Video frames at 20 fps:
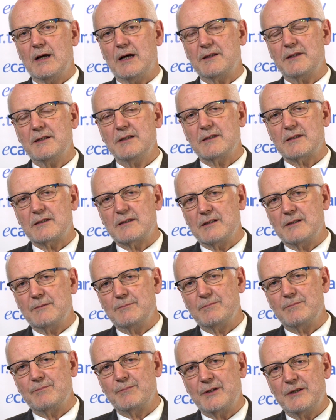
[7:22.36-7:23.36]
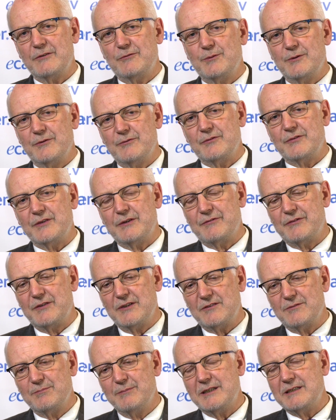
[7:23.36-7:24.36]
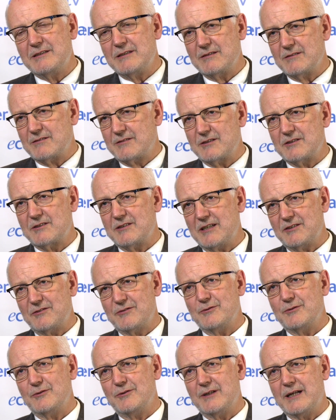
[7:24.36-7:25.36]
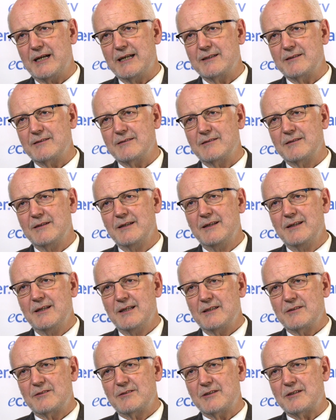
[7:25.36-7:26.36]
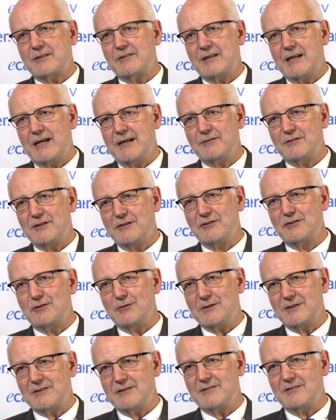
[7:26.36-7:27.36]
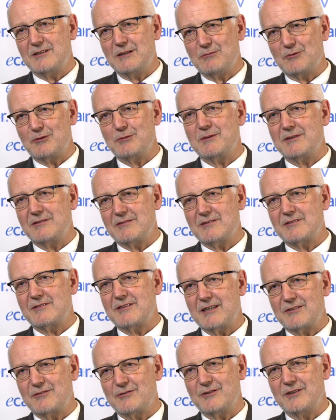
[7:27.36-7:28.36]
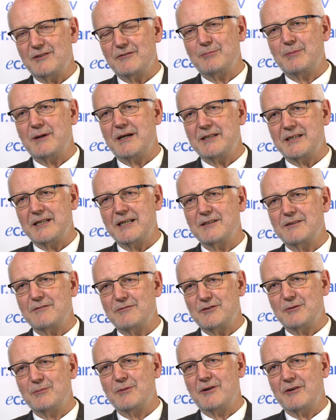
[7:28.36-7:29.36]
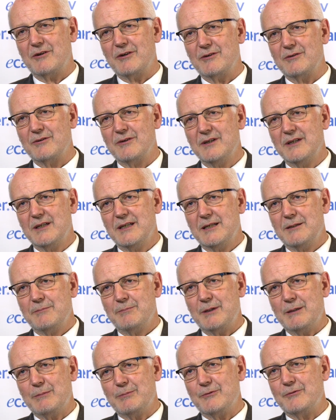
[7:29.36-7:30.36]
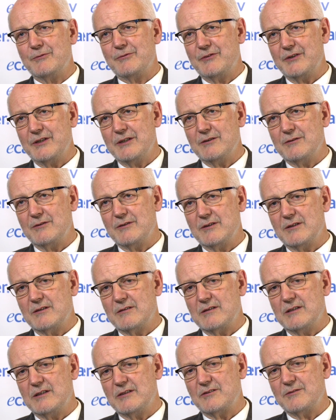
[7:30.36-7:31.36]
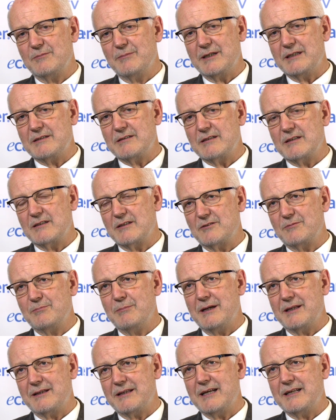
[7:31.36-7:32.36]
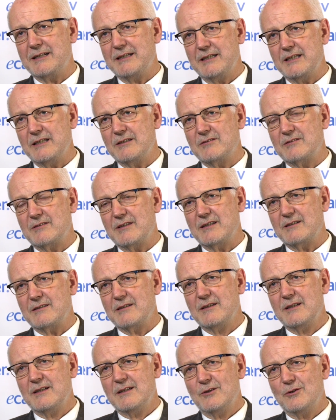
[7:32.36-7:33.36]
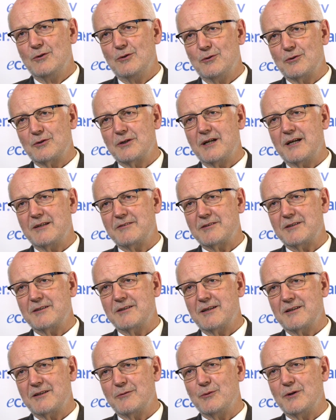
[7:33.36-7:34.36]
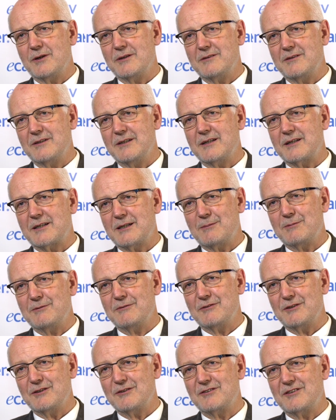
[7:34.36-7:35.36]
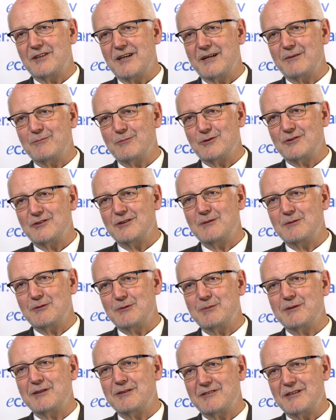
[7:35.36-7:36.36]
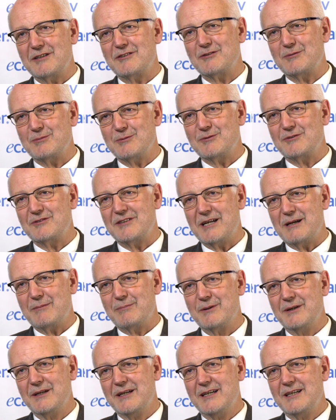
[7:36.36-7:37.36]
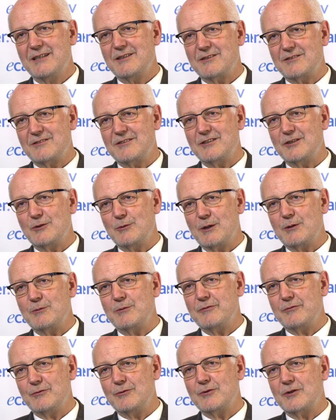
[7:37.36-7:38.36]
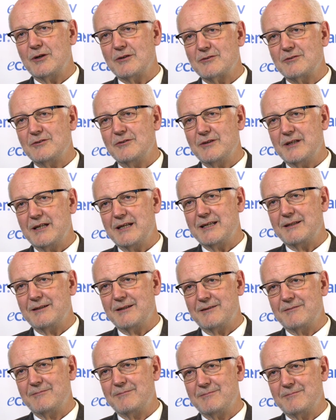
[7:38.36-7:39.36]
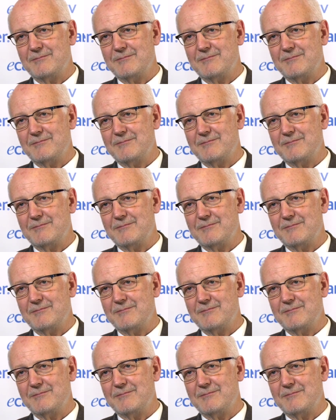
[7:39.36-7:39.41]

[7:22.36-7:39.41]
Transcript: I think um, if, we've, if this meeting's successful, and six hours into it, it seems to be successful, if by the end of tomorrow people feel that this meeting has met their needs, then organising another one in a couple of years' time would seem to be a sensible step to see where we've all got to then.